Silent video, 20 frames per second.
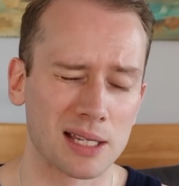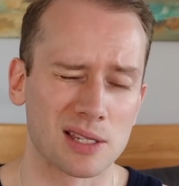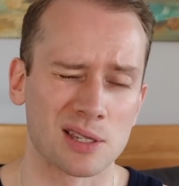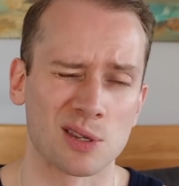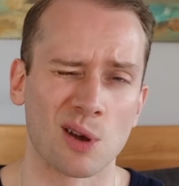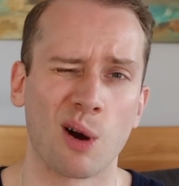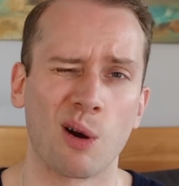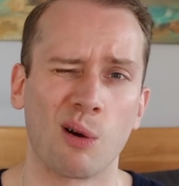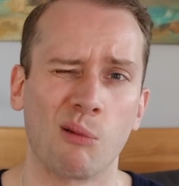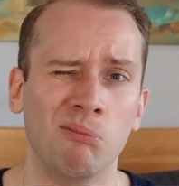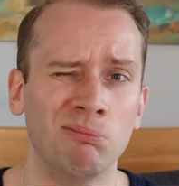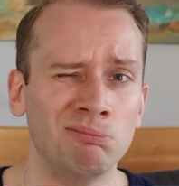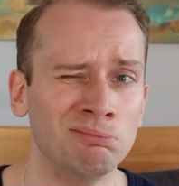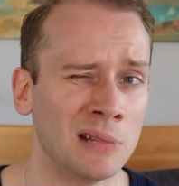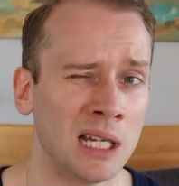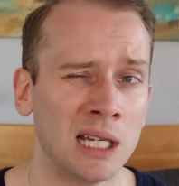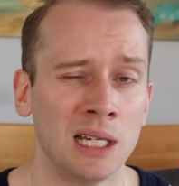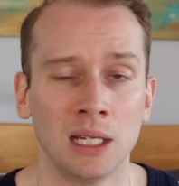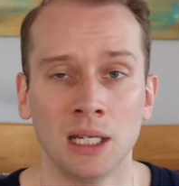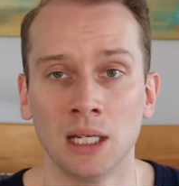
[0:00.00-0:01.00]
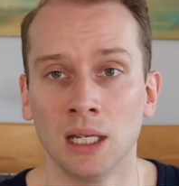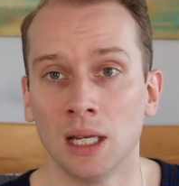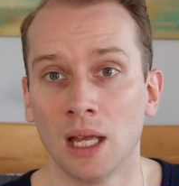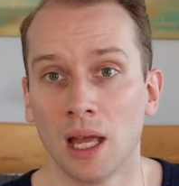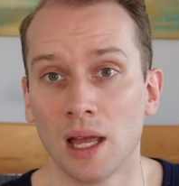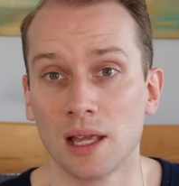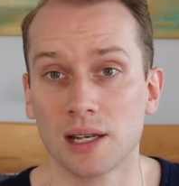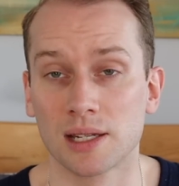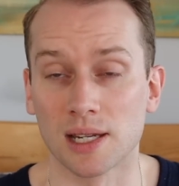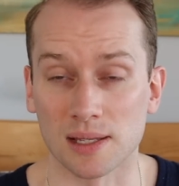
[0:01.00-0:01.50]
so
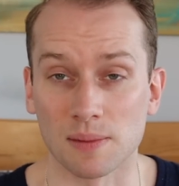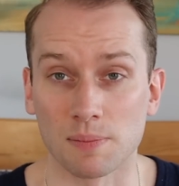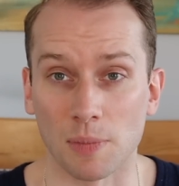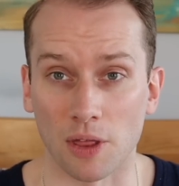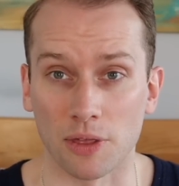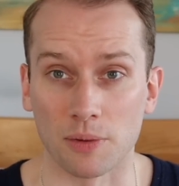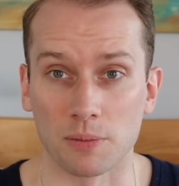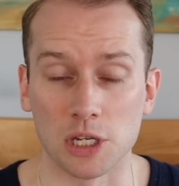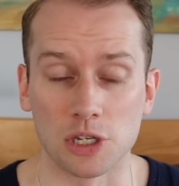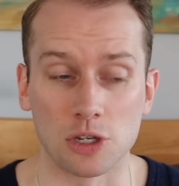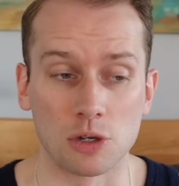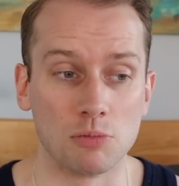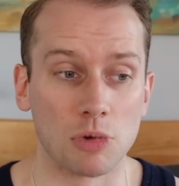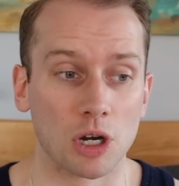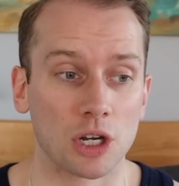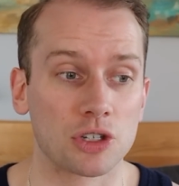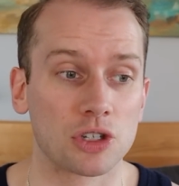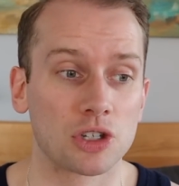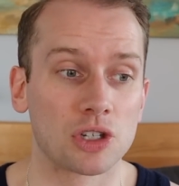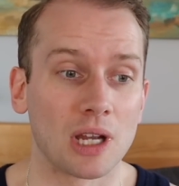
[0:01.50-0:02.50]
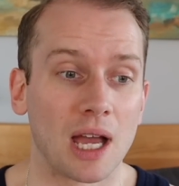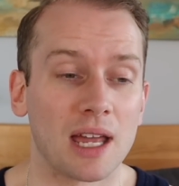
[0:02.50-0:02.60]
it doesn't bother me too much.